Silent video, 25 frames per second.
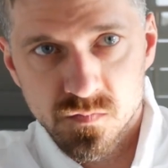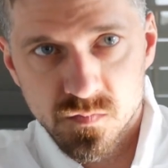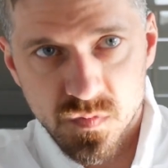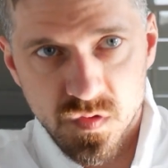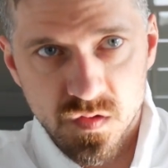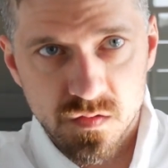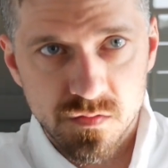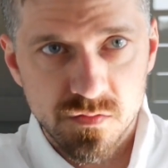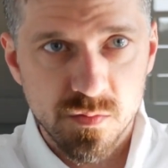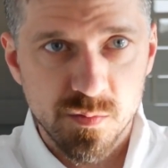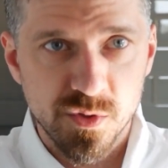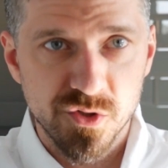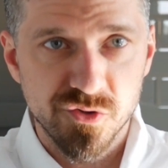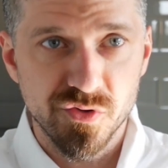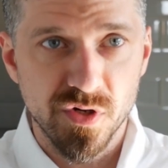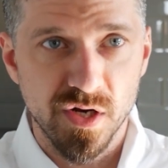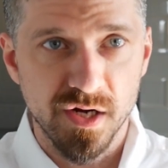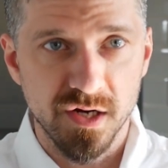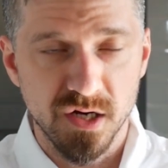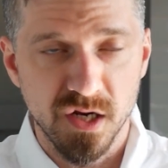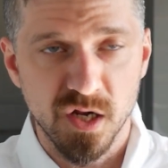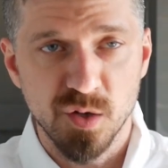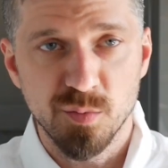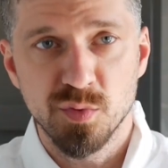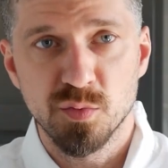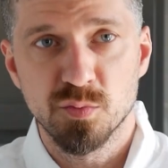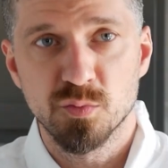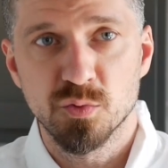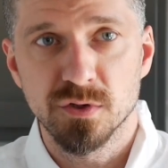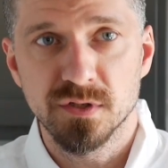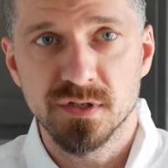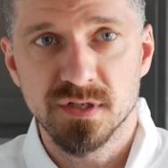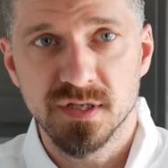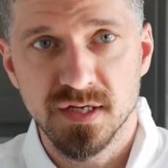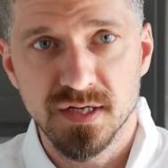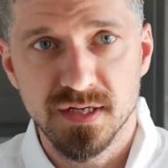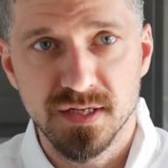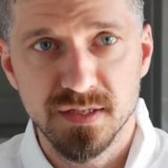So I'm going to try it a couple more
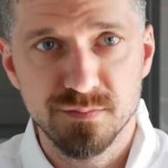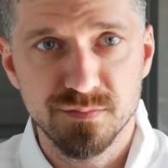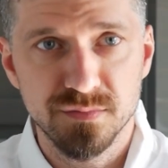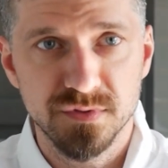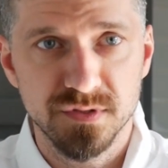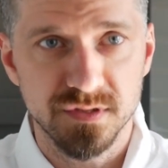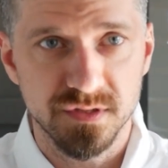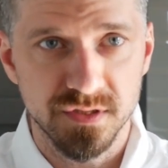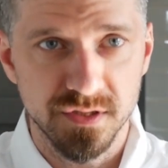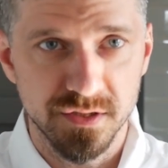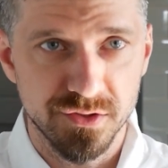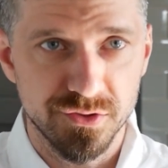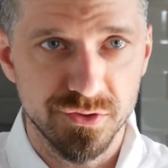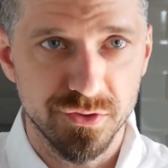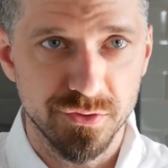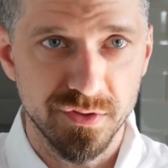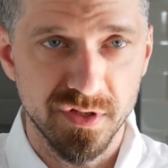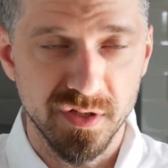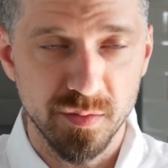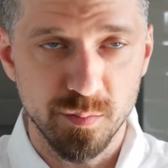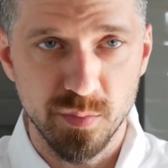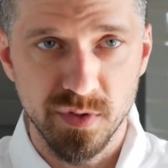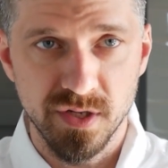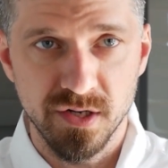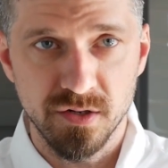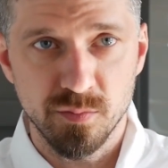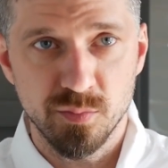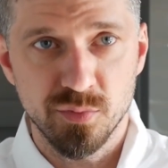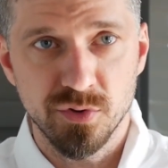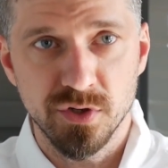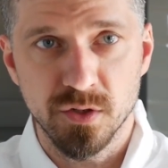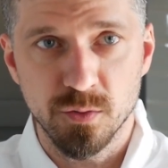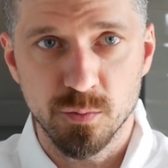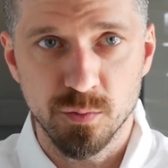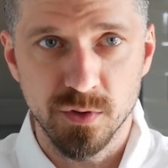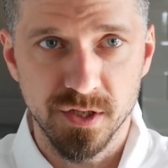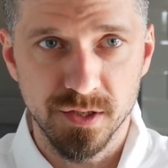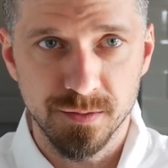times, and it should get better pretty
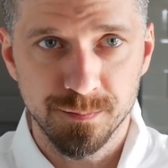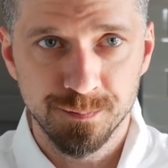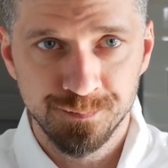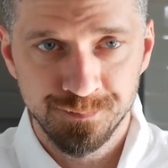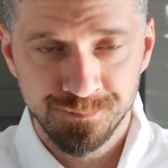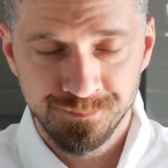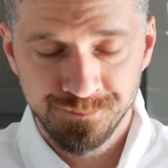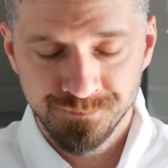quick.